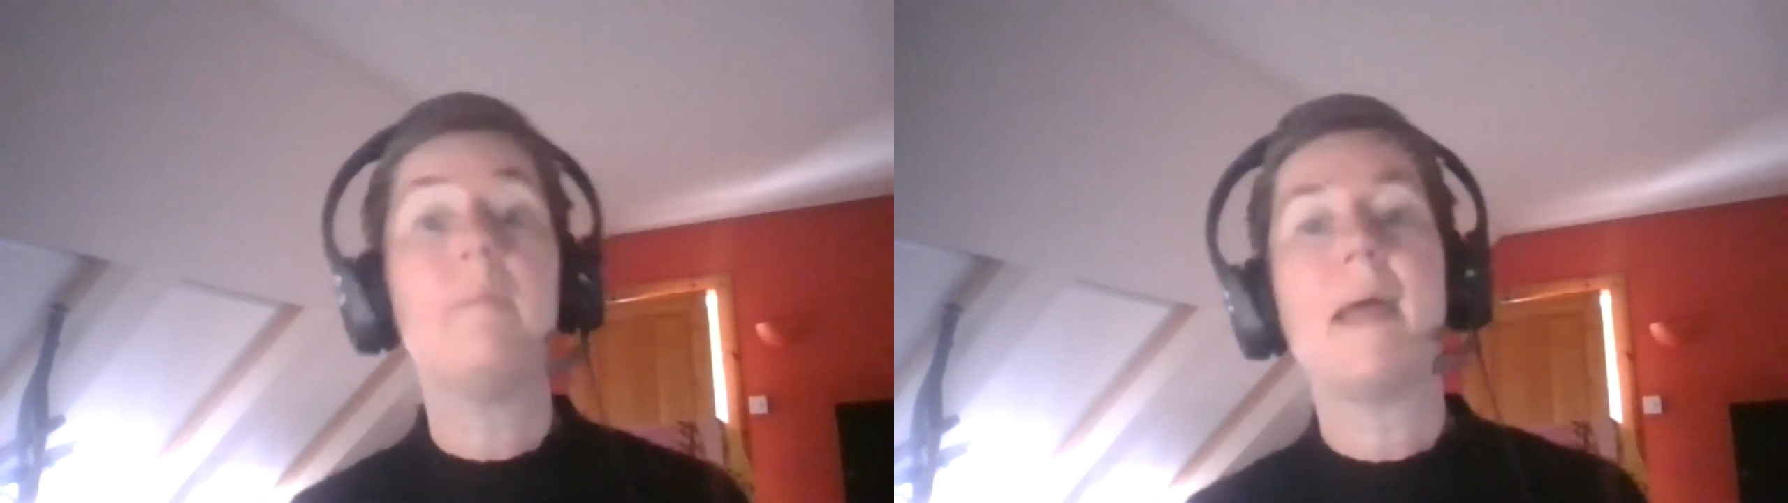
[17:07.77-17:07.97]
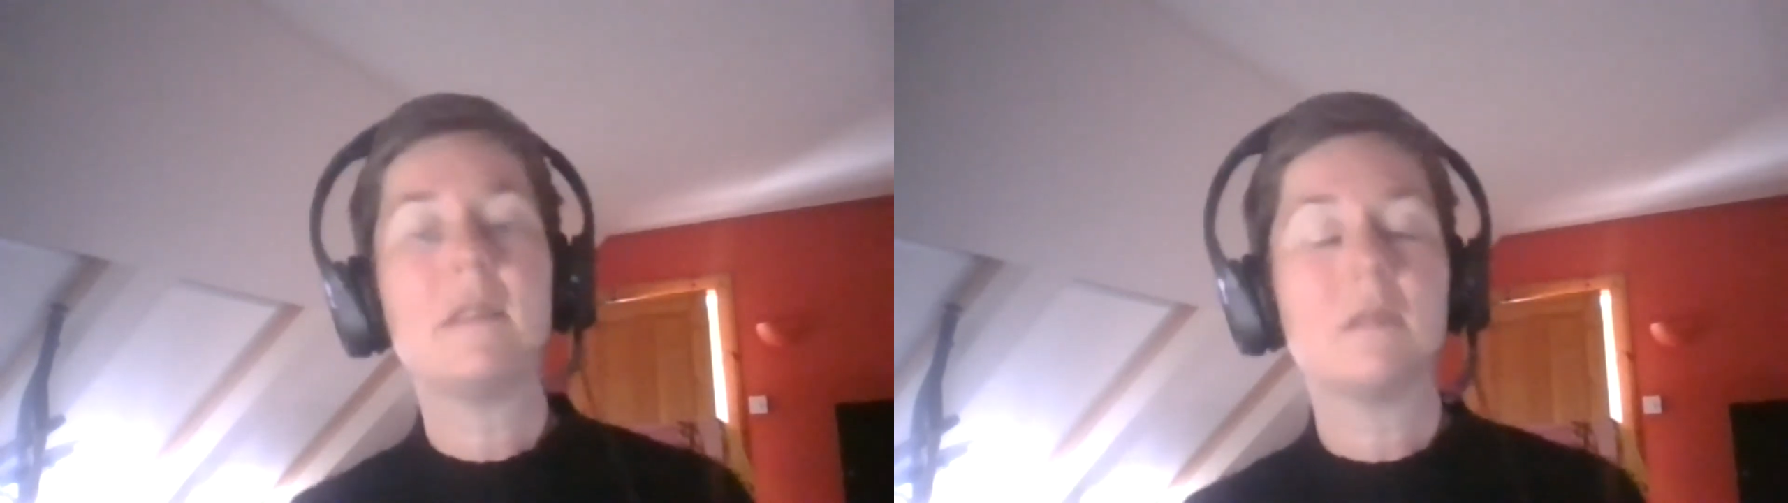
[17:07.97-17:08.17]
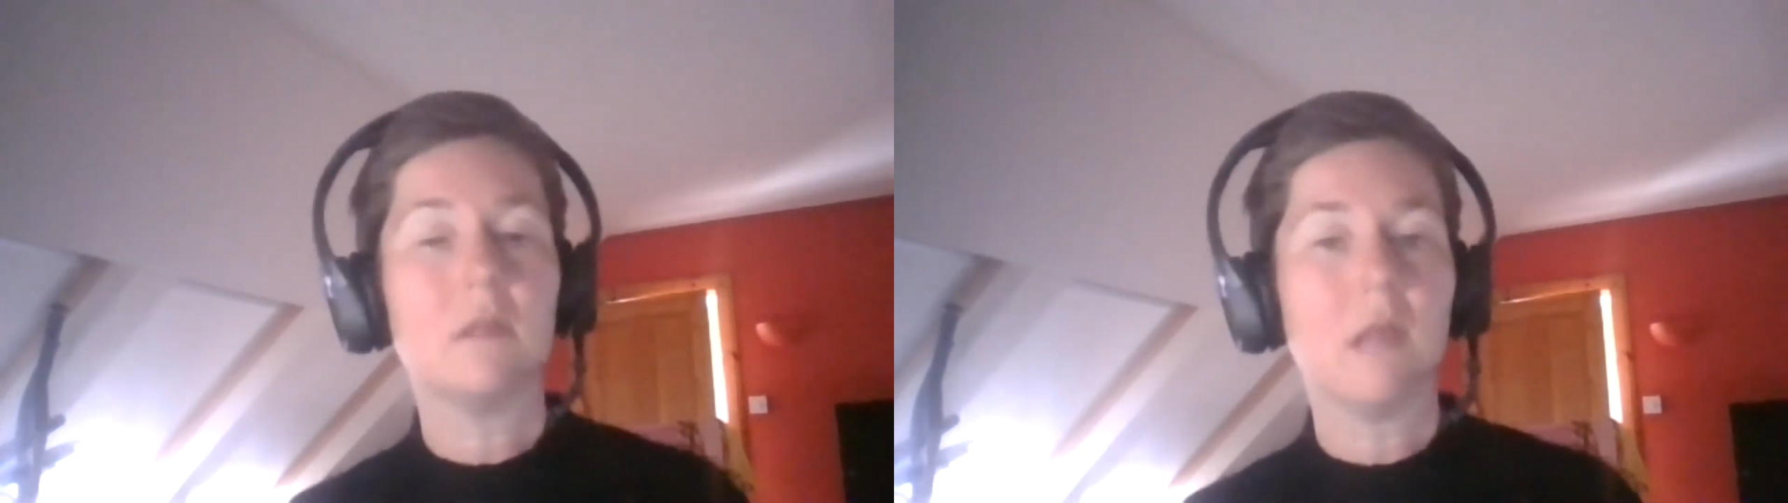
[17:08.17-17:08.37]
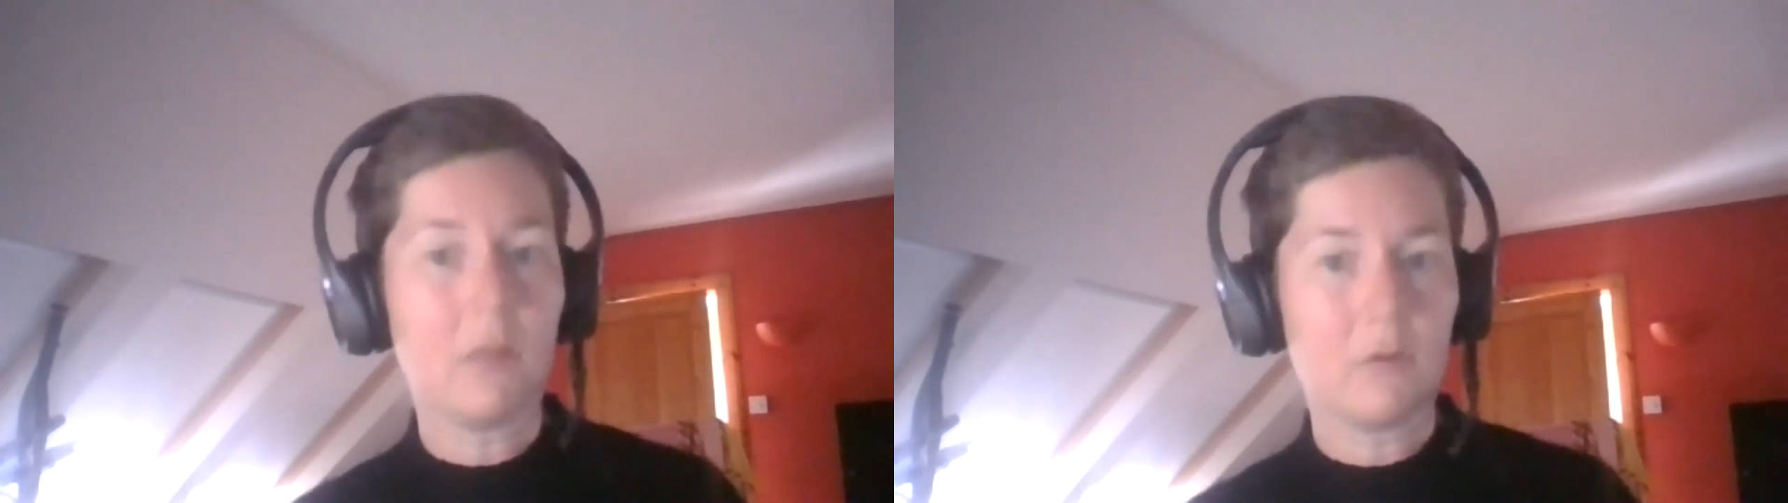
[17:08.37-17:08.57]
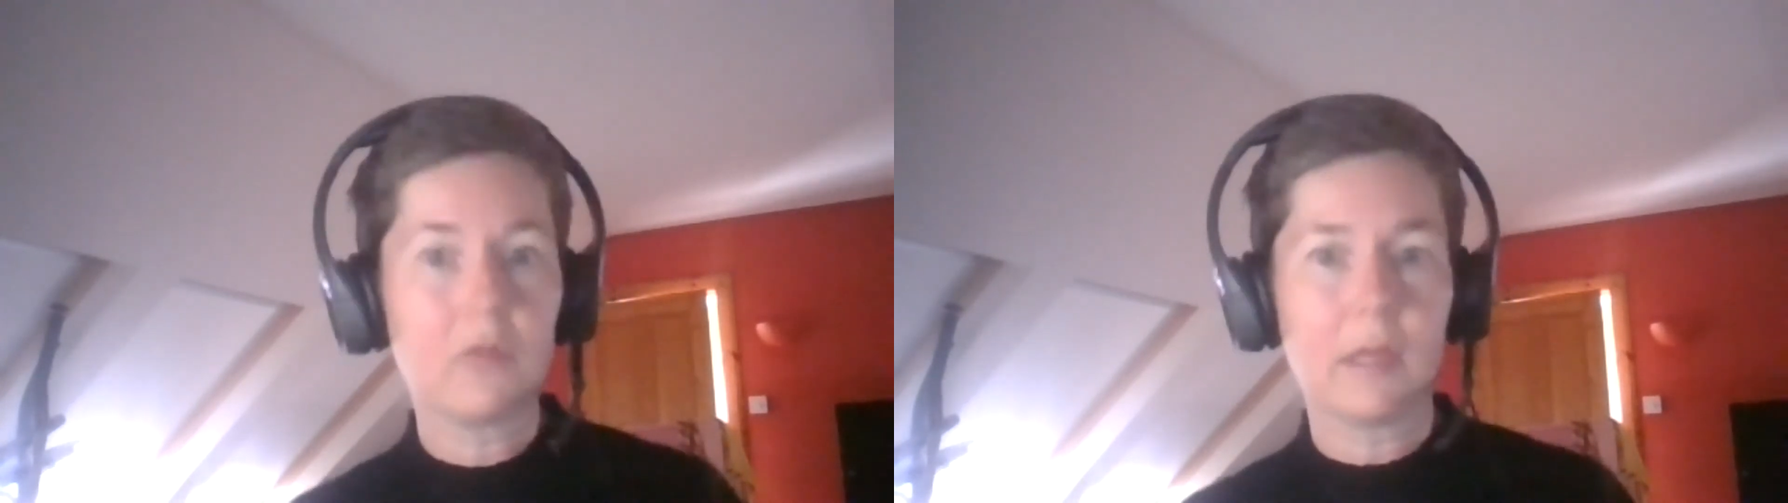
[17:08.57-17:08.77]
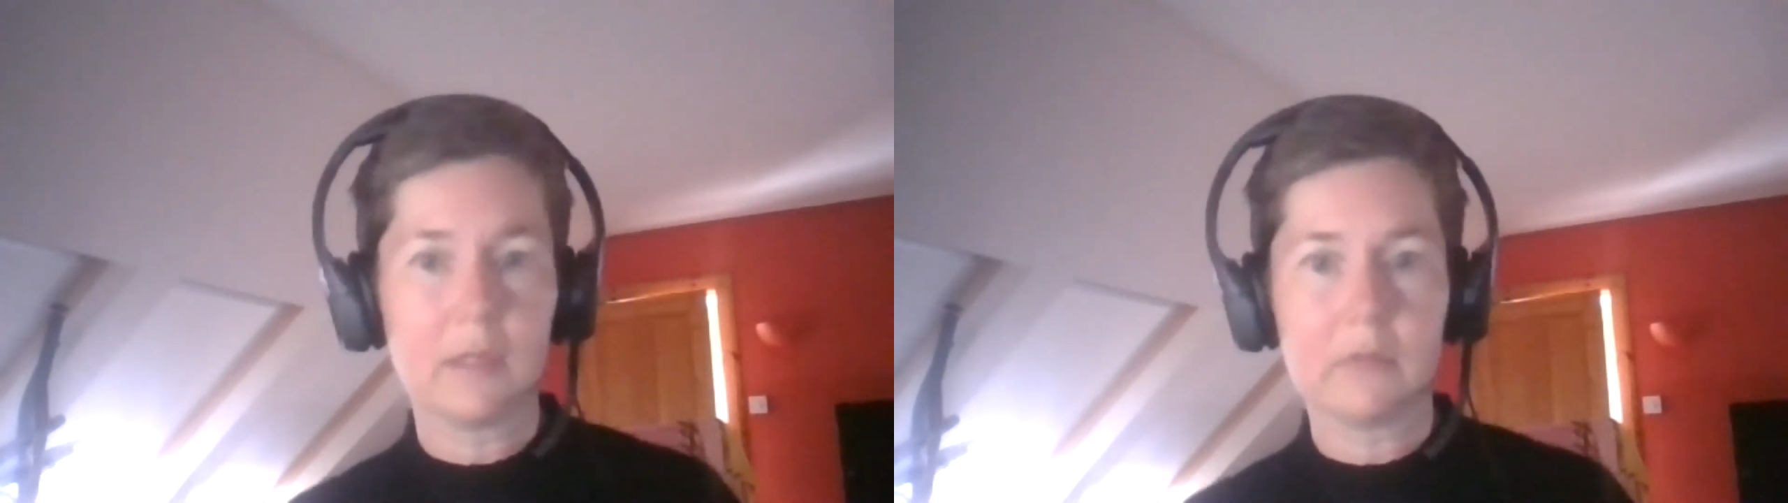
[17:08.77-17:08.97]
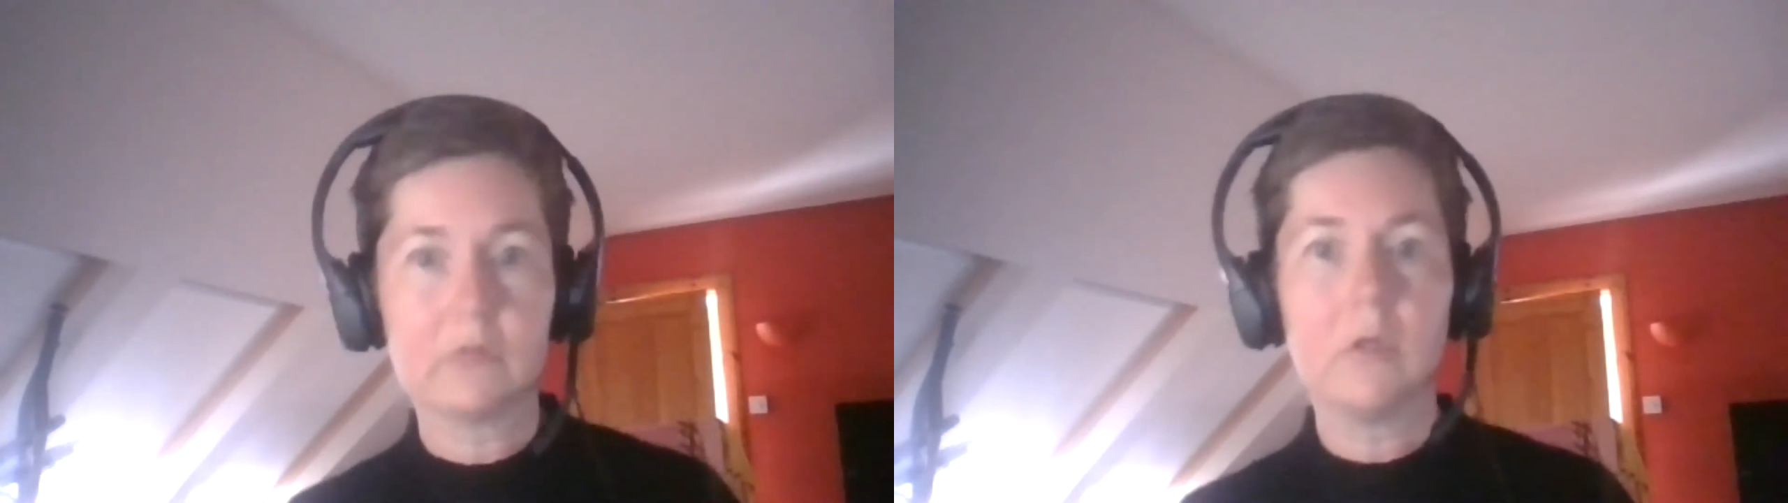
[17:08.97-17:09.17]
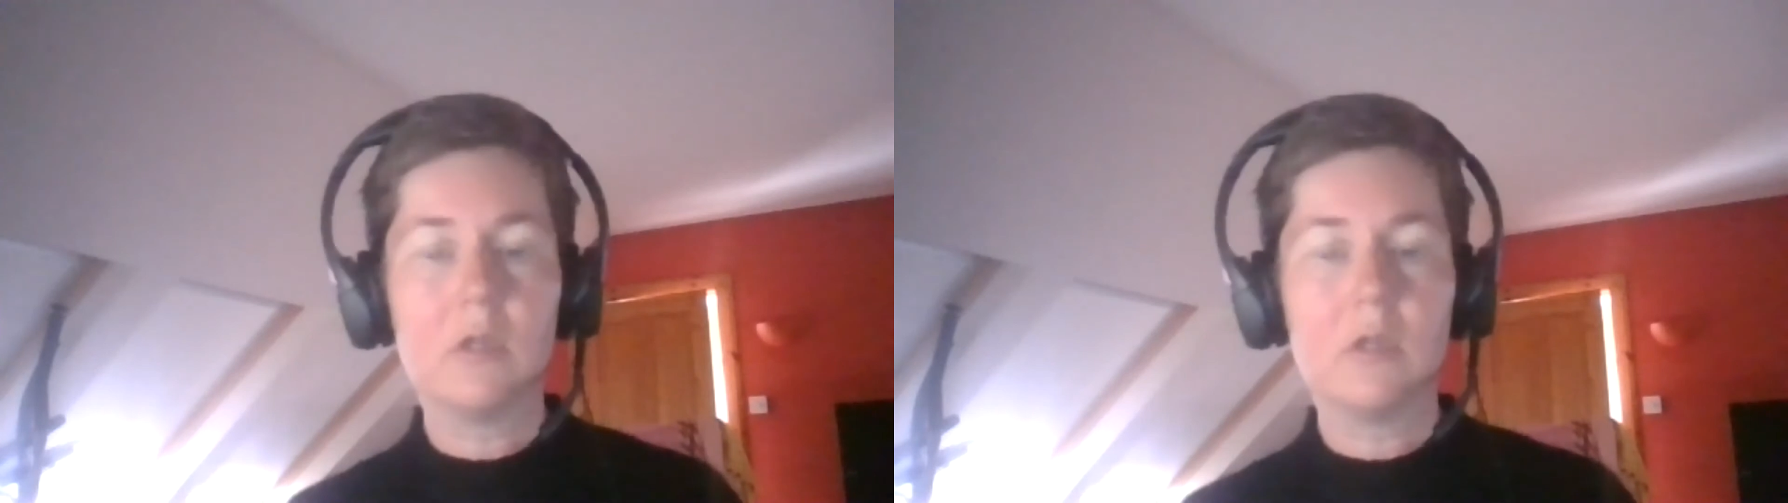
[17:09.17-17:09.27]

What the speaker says: better than other things?